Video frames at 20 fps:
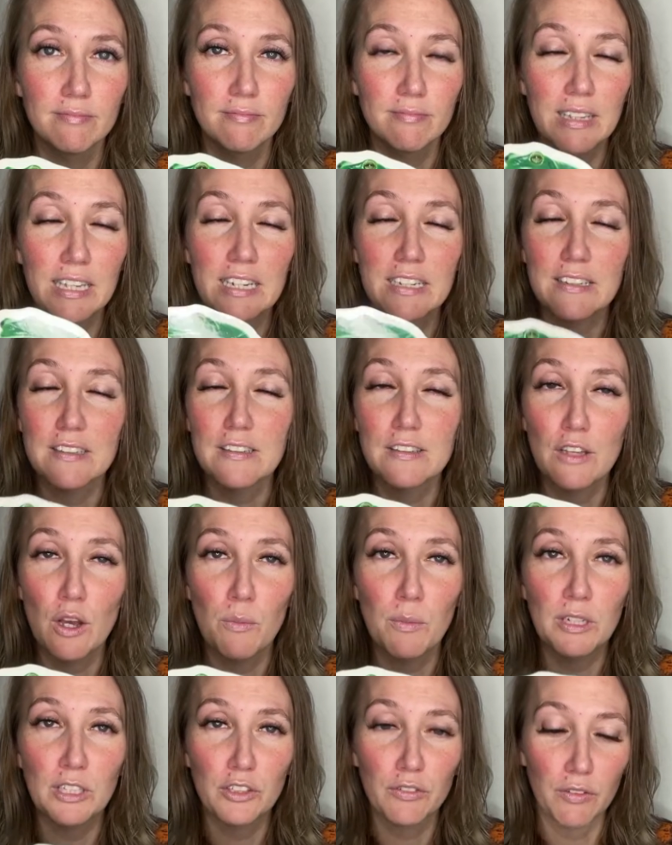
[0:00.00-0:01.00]
It is so
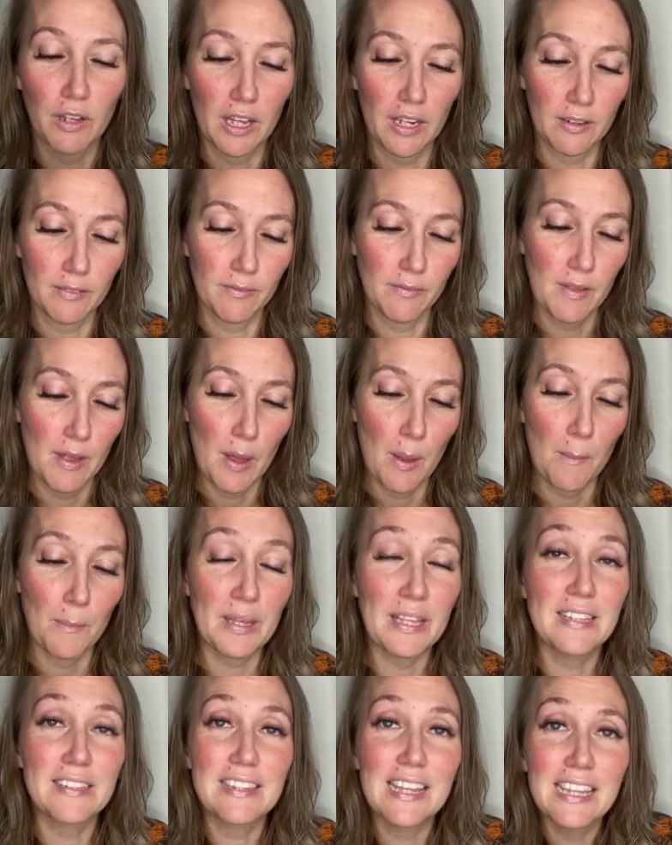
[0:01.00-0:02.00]
much fun
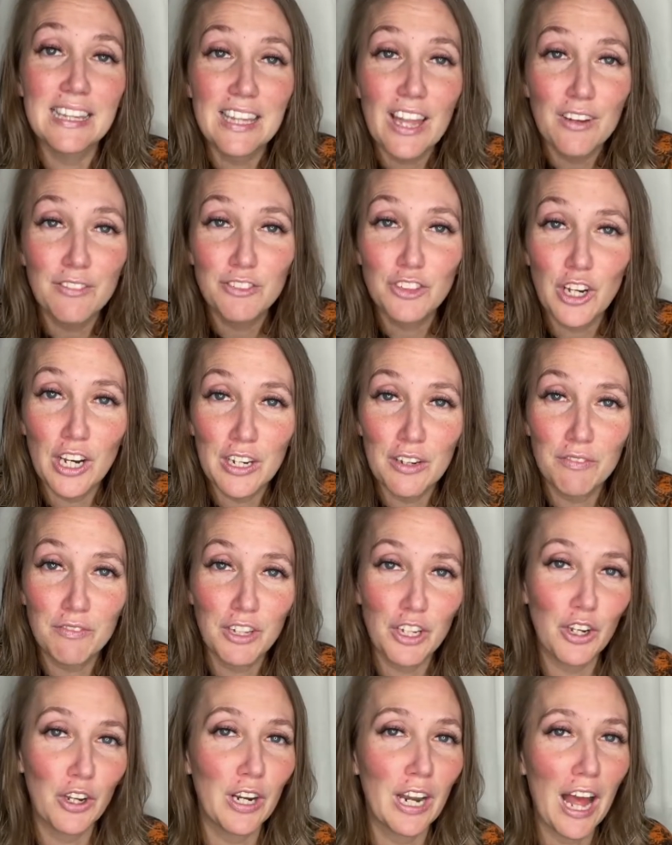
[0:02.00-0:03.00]
because they love trying to
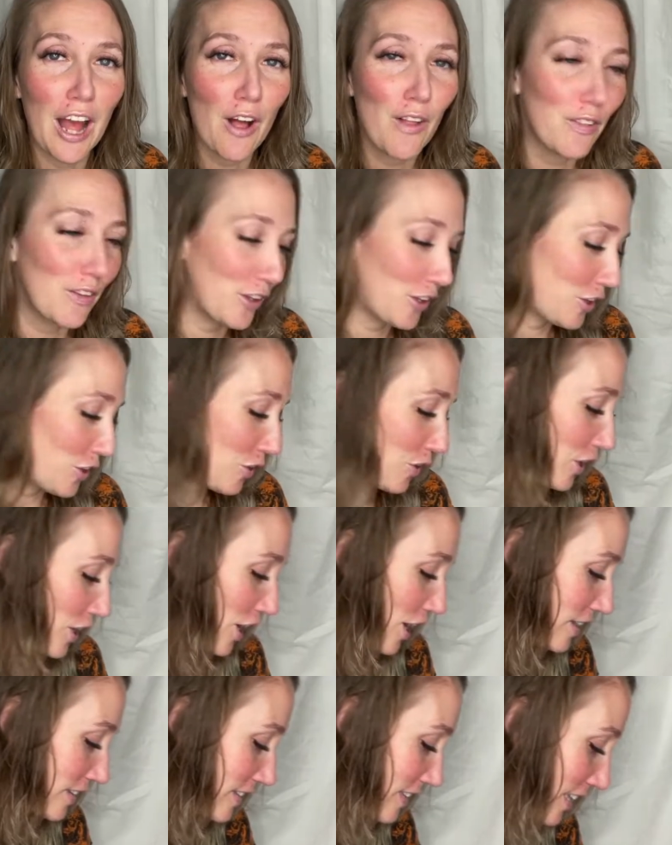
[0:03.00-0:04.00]
figure it out and the
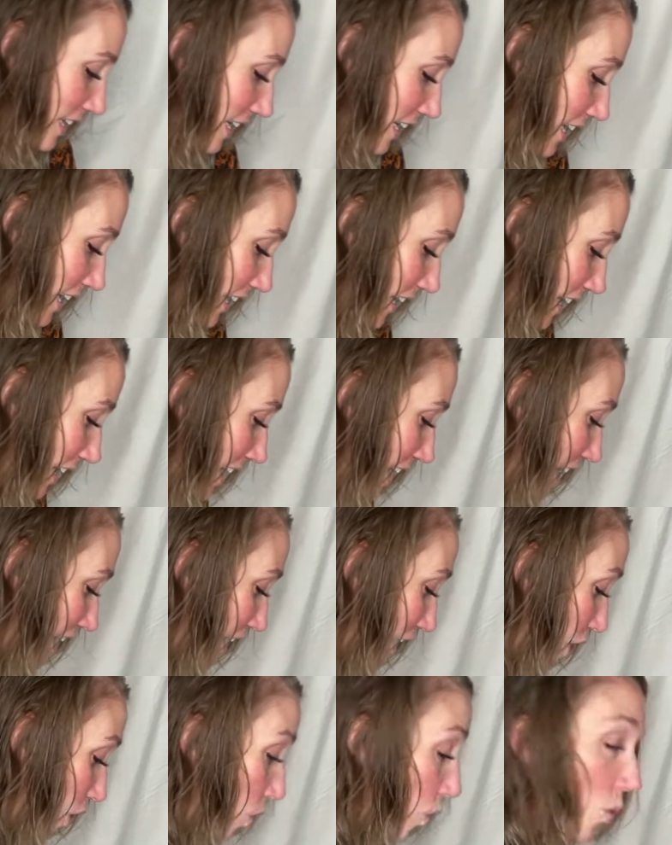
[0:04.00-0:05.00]
curiosity.
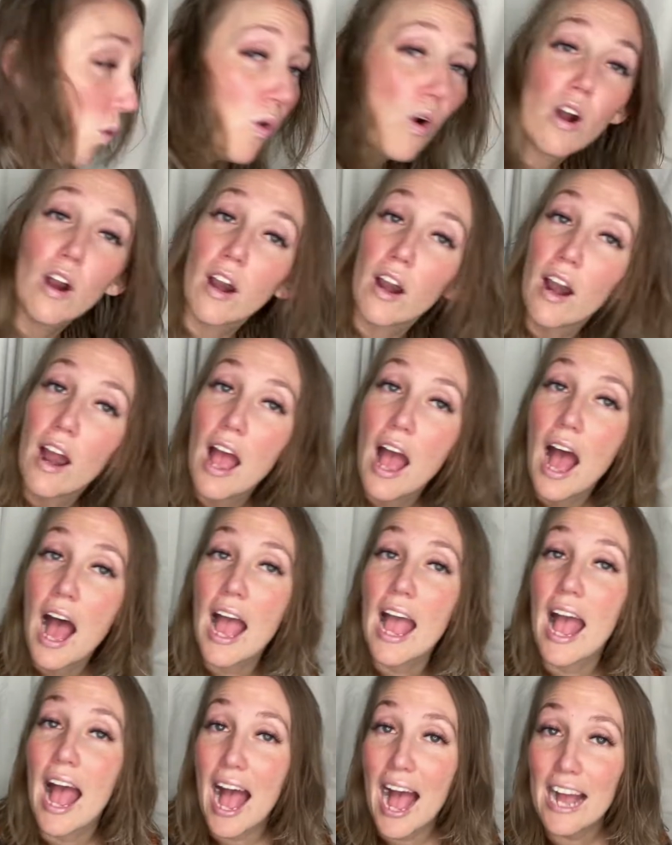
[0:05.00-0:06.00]
Or
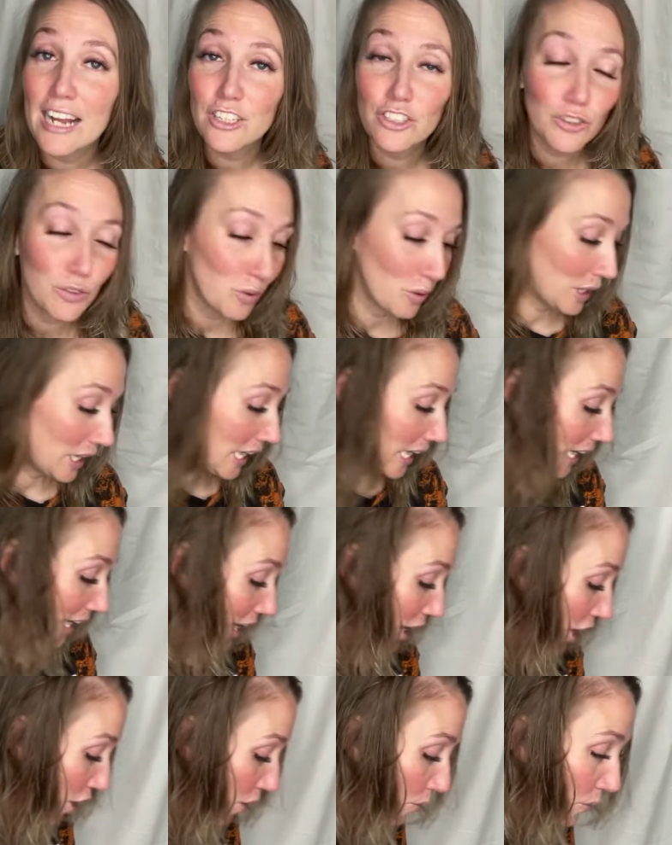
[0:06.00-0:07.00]

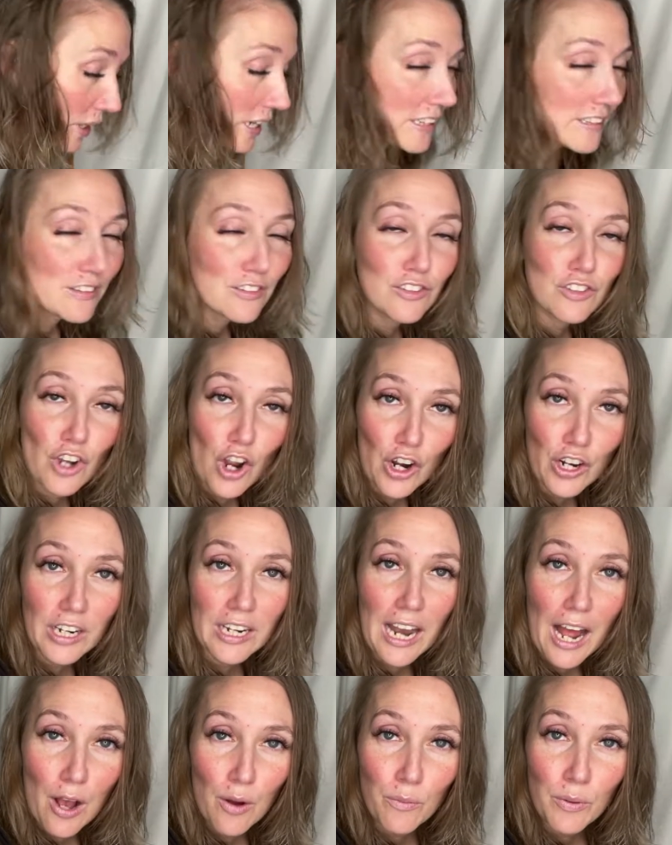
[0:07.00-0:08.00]
what I started
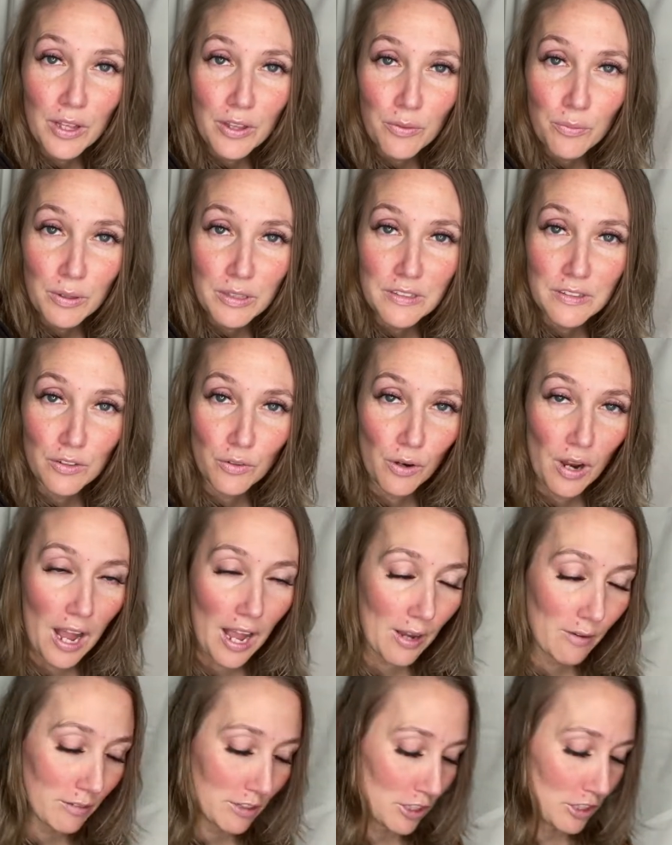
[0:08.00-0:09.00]
out with
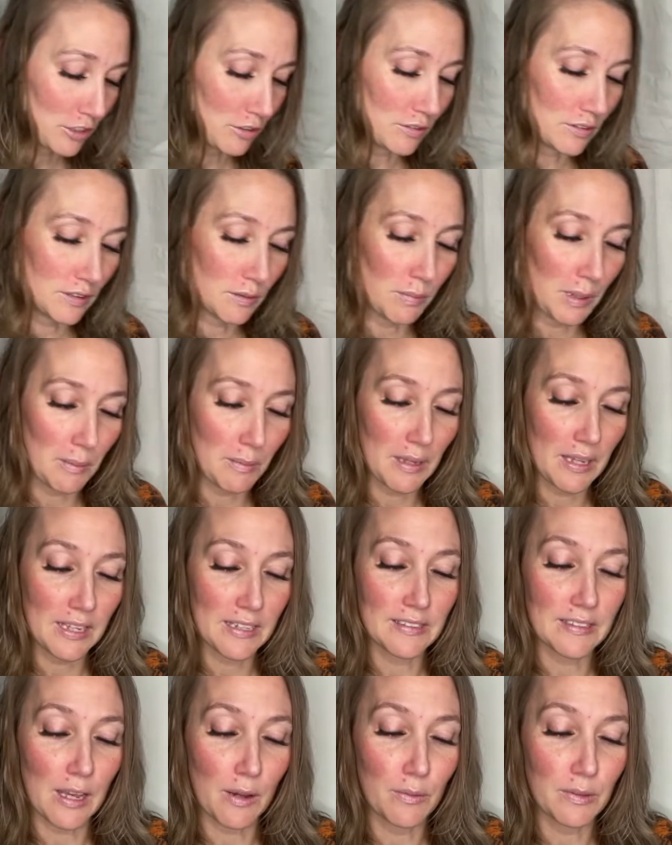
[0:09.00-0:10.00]
Sarai when she was a baby
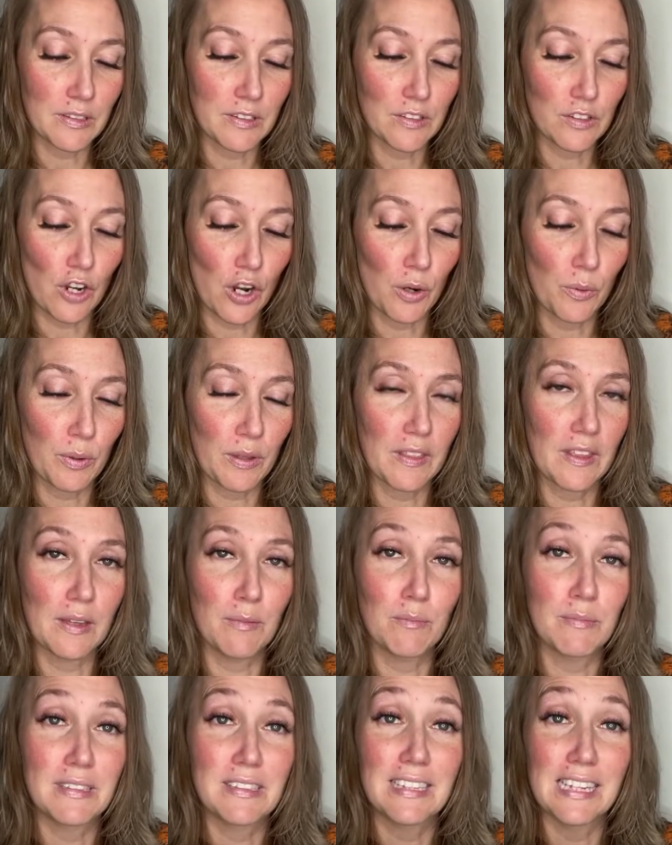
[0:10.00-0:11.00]
is I would start with
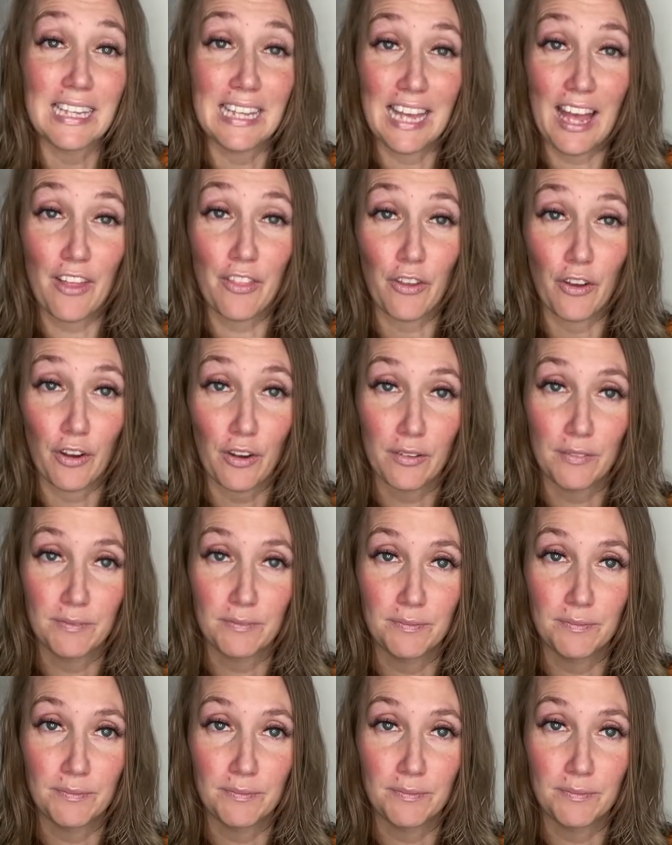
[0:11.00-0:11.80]
them together.